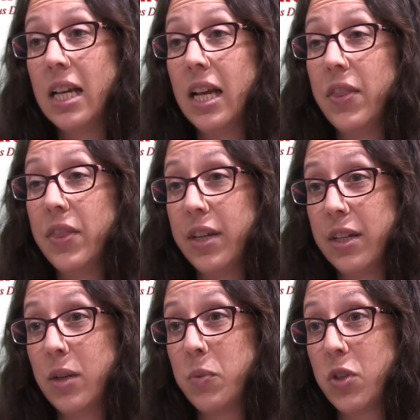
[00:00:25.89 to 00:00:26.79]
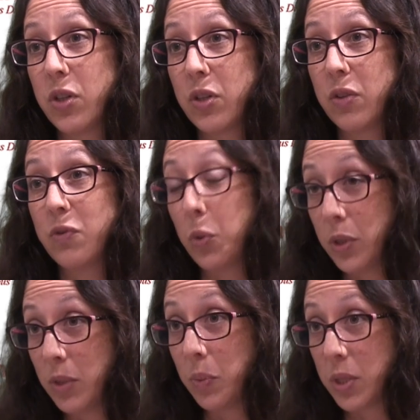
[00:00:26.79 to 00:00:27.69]
and then up to
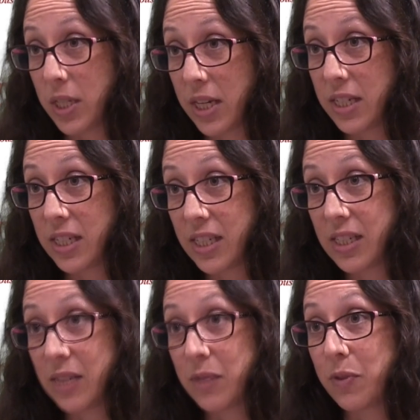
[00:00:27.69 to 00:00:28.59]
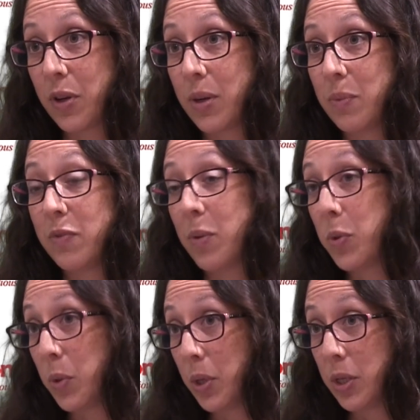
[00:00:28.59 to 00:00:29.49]
14% from
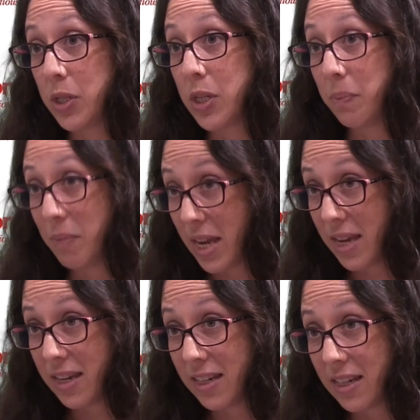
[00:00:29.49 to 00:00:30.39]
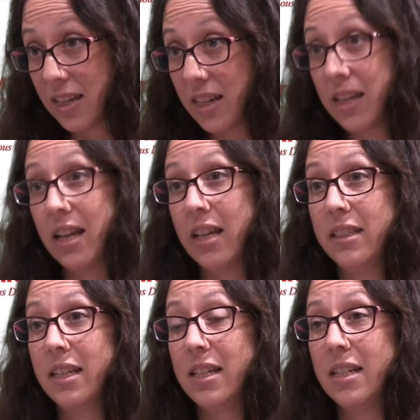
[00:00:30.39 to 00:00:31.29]
February to May,
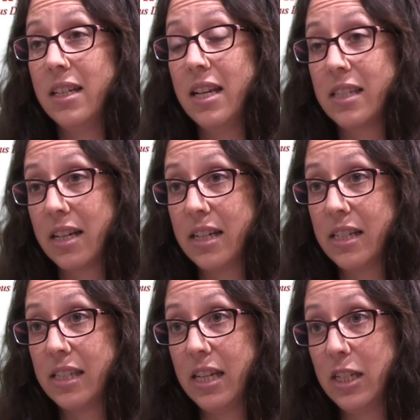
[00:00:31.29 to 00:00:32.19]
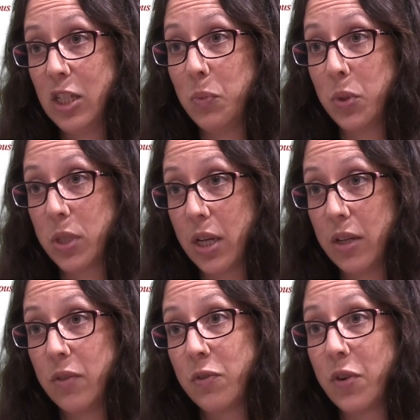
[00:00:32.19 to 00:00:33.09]
and then as high as
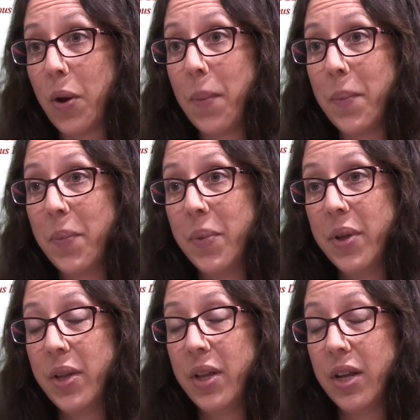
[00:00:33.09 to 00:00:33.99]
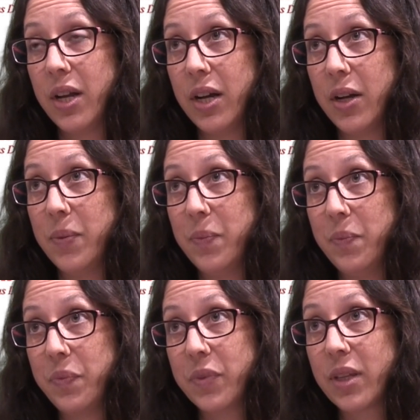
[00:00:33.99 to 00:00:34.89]
18% from
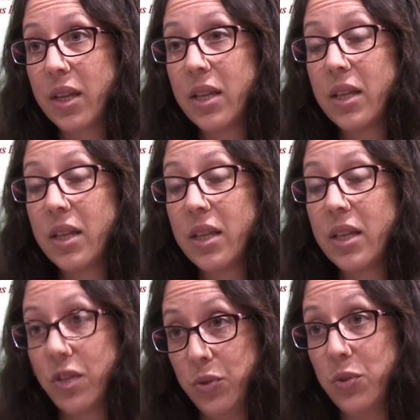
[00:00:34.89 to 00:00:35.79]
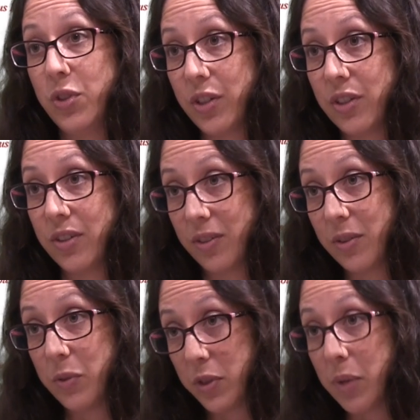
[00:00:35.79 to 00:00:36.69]
June to
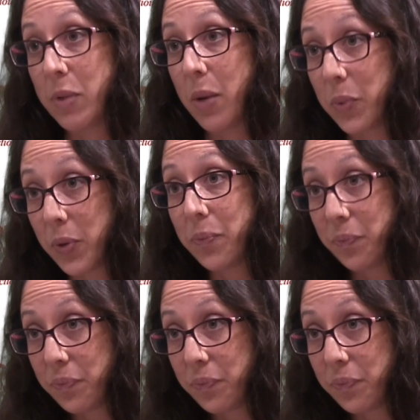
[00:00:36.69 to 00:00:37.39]
September.